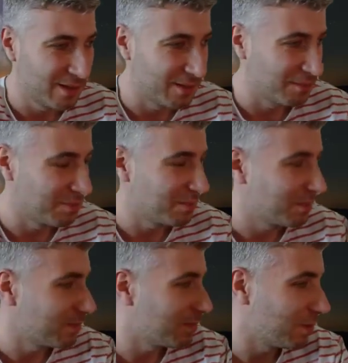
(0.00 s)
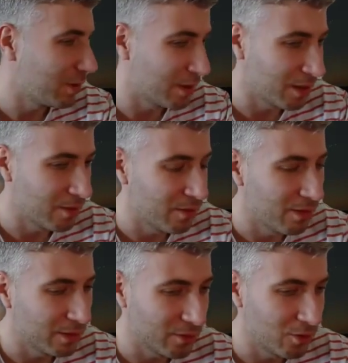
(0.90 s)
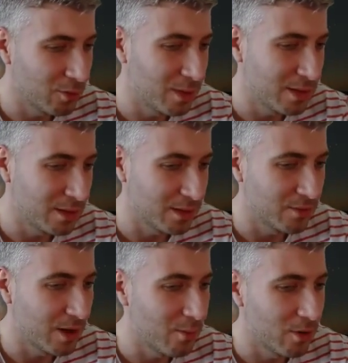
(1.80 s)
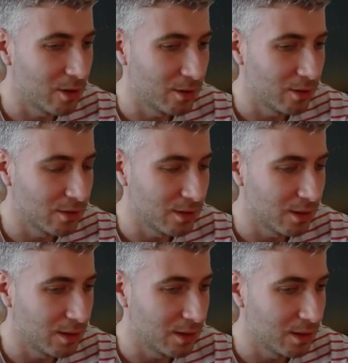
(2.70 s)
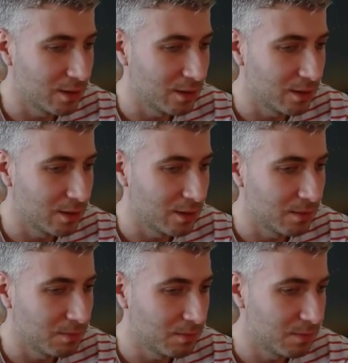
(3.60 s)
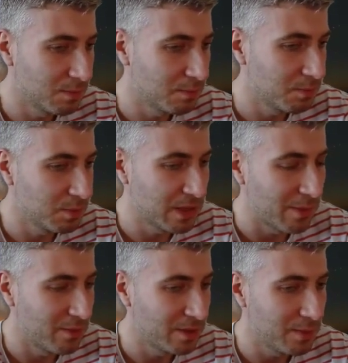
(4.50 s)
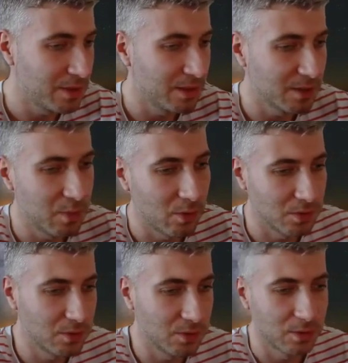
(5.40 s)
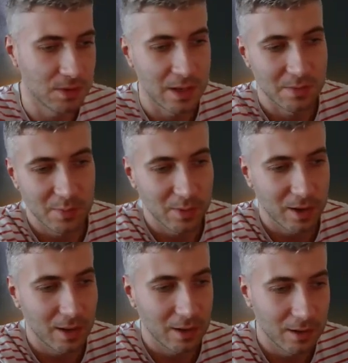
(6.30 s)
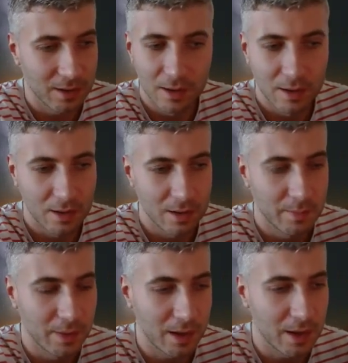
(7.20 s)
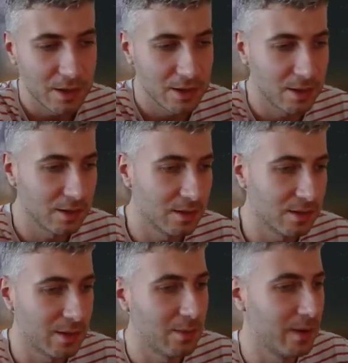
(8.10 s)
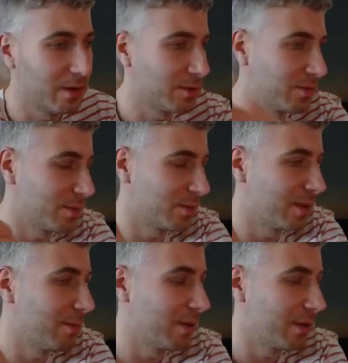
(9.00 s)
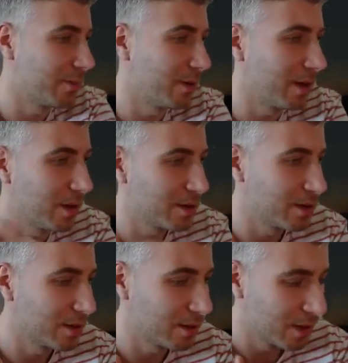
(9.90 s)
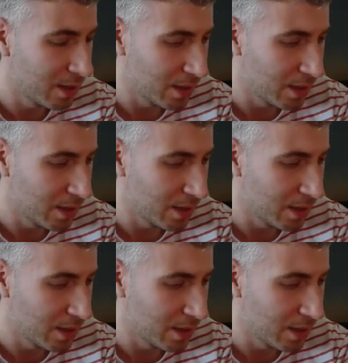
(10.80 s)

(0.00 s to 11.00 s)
Um, you can have a lot of code base that is framework agnostic, and some of them is exposed through some Spring application, some others from some other application.